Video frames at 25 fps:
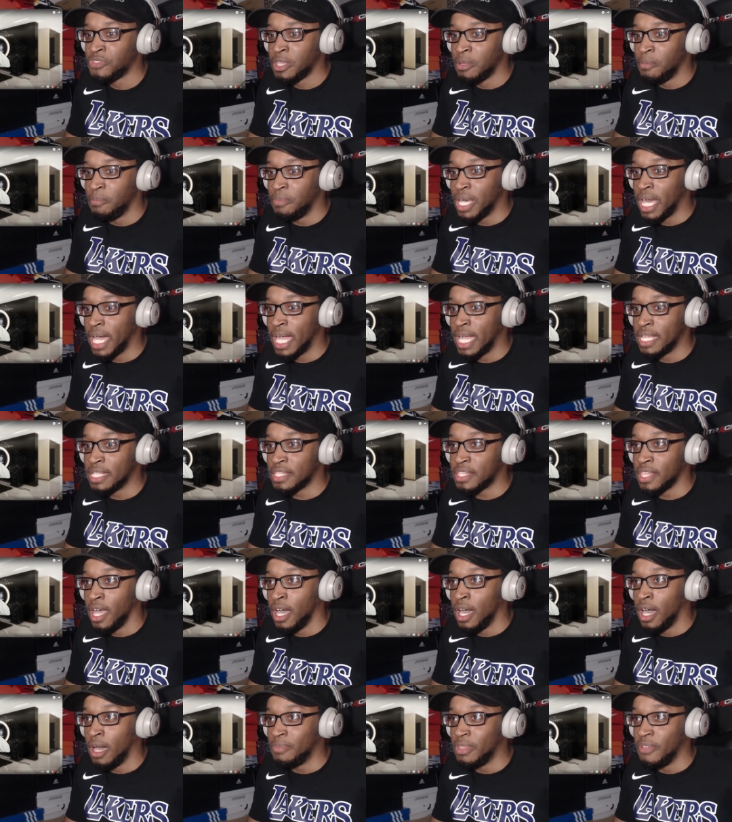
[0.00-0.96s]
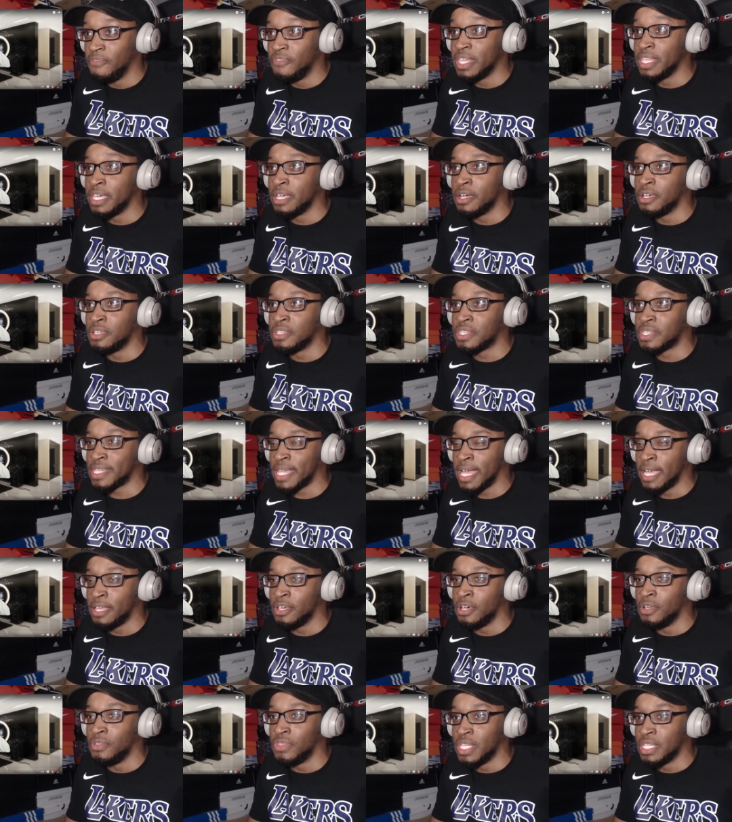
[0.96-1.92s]
but um, the video is
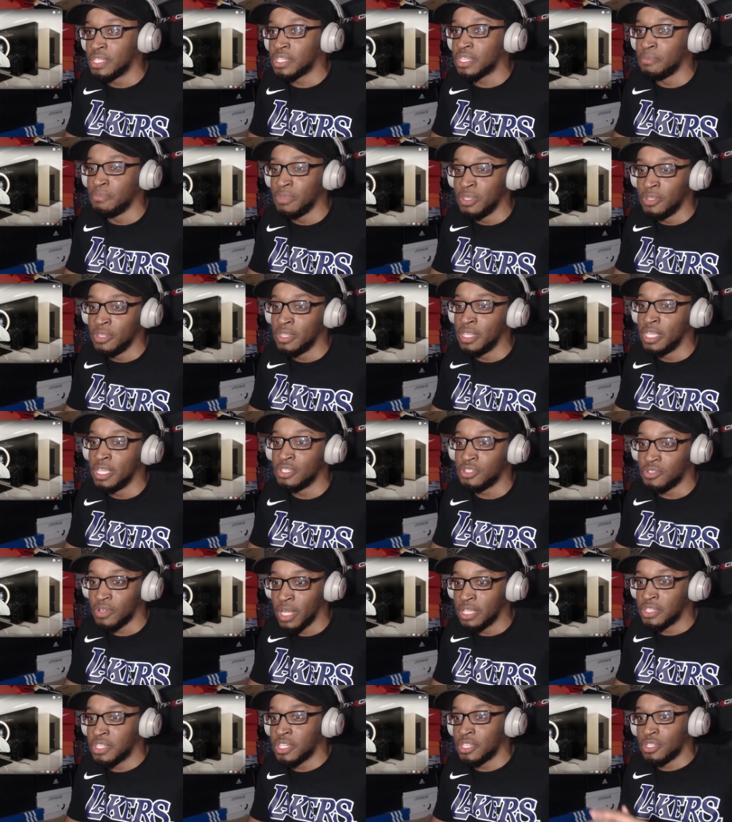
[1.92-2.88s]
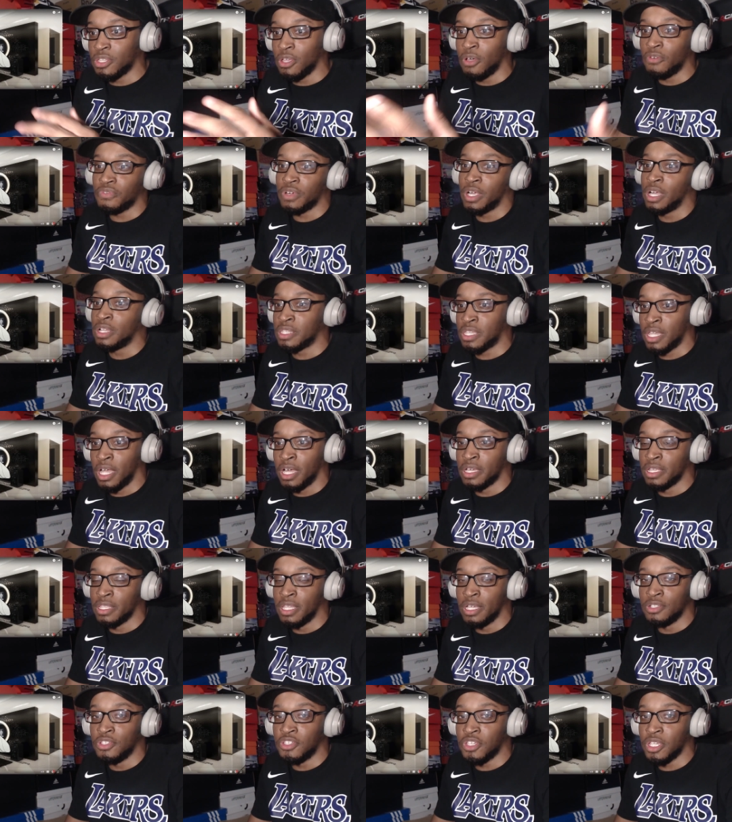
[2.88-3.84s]
titled "This Community is Racist." Overall,
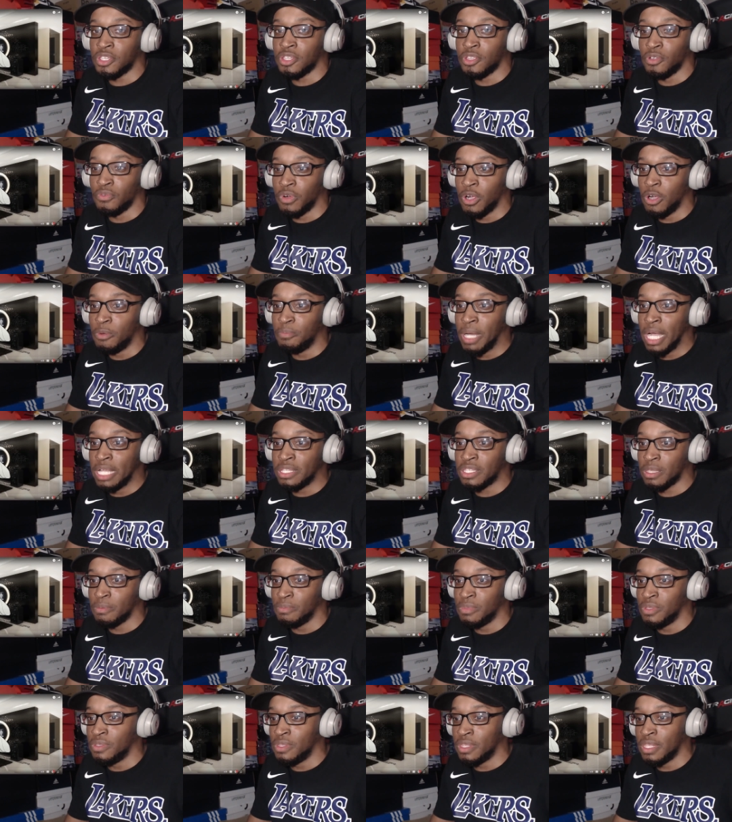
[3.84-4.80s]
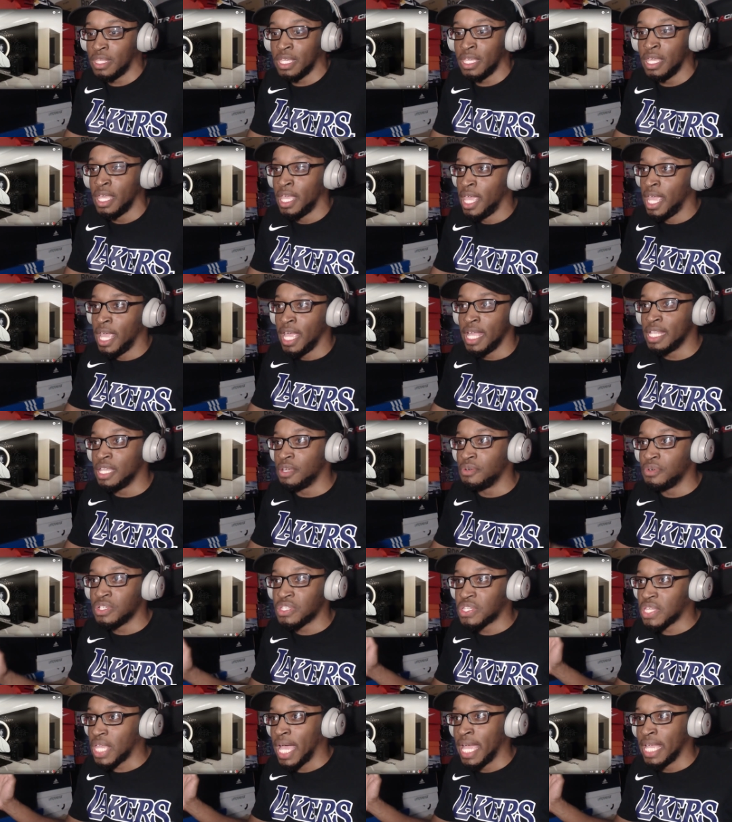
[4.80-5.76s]
talking on just the robots community, and it
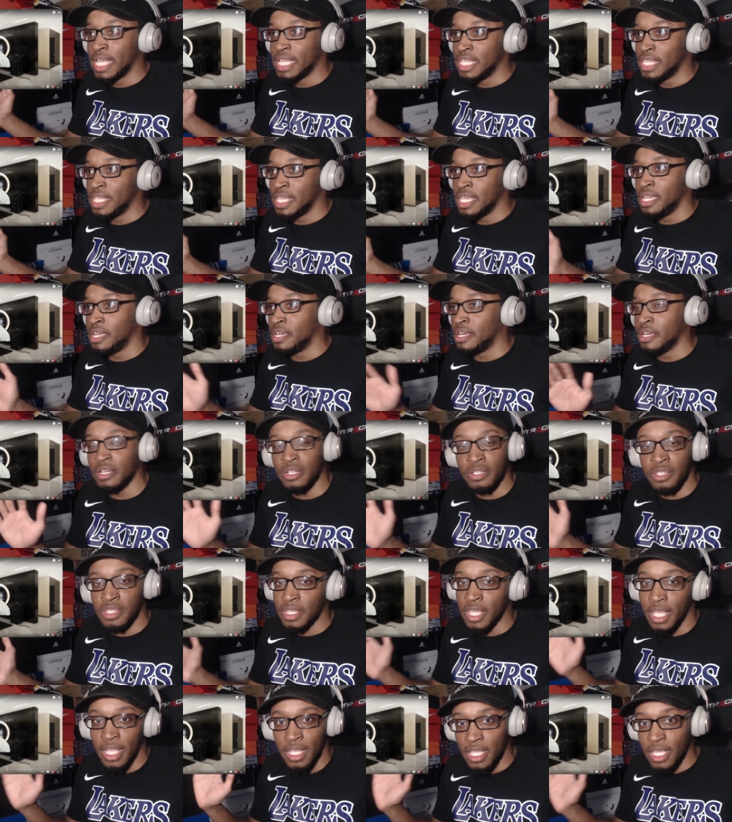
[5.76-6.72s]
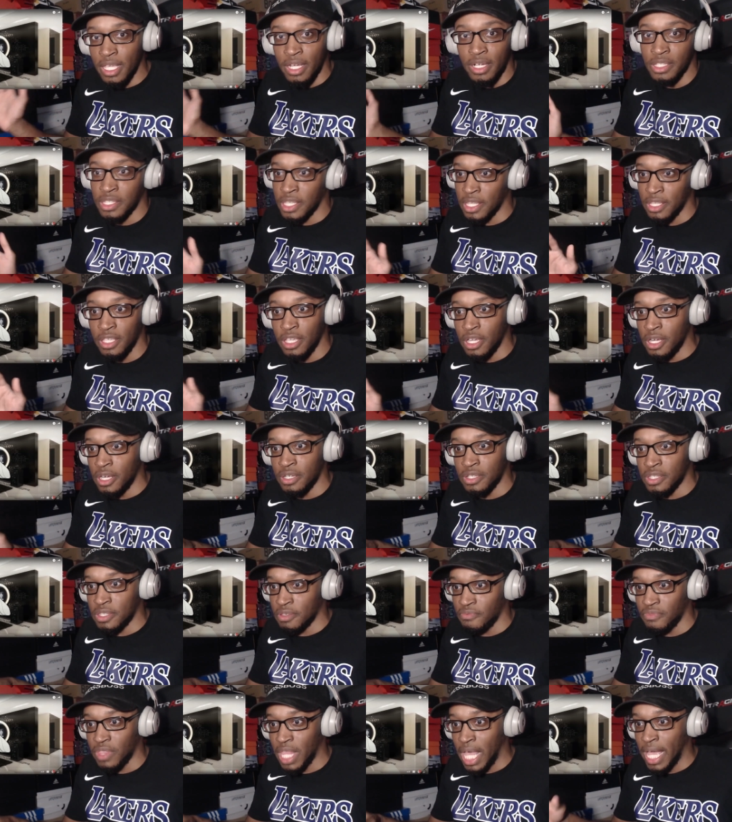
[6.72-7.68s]
was like years and years and
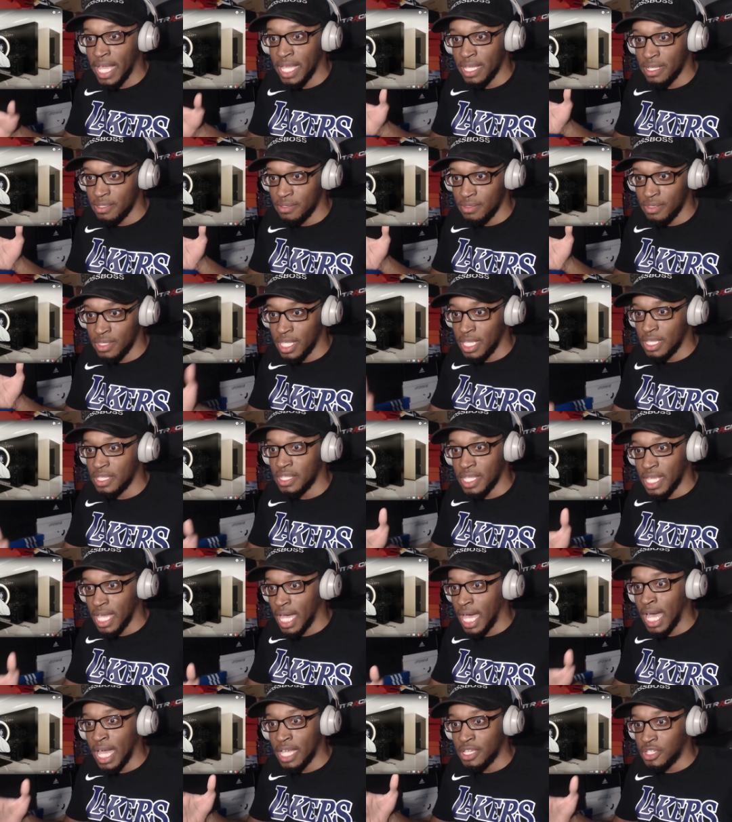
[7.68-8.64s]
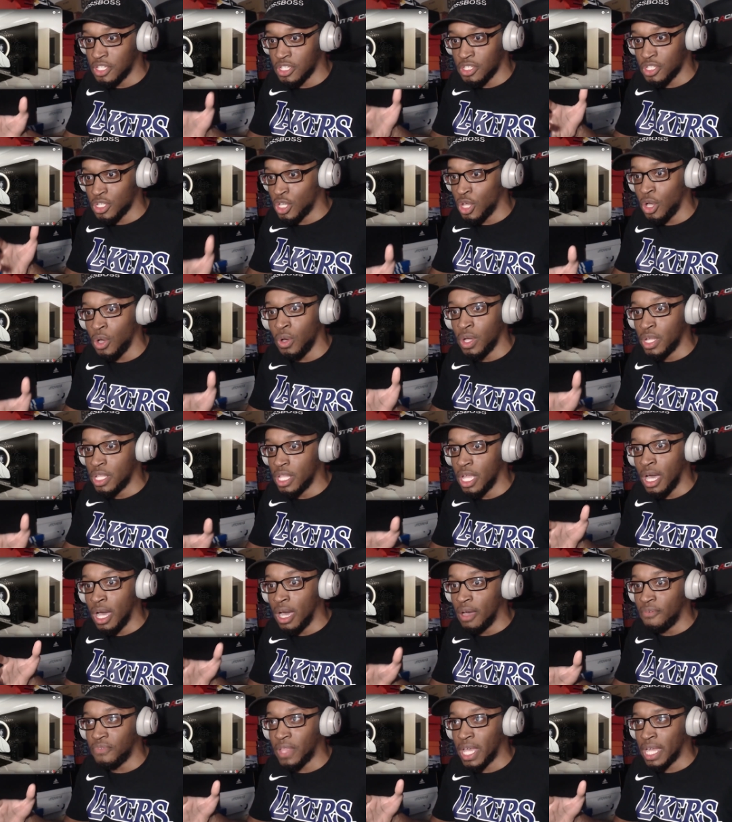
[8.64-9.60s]
years of like these guys just going
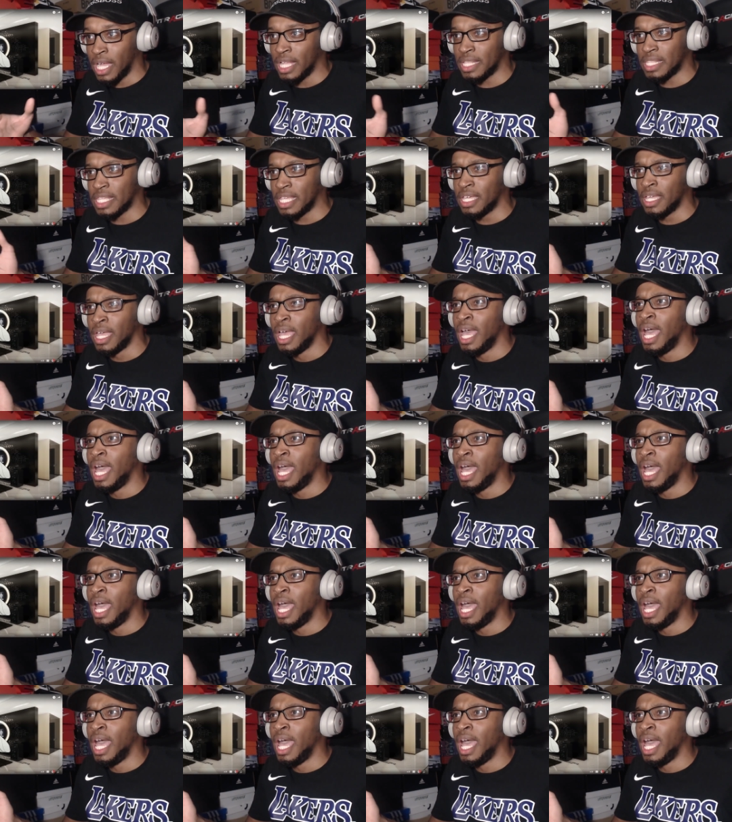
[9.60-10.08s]
off. Like I think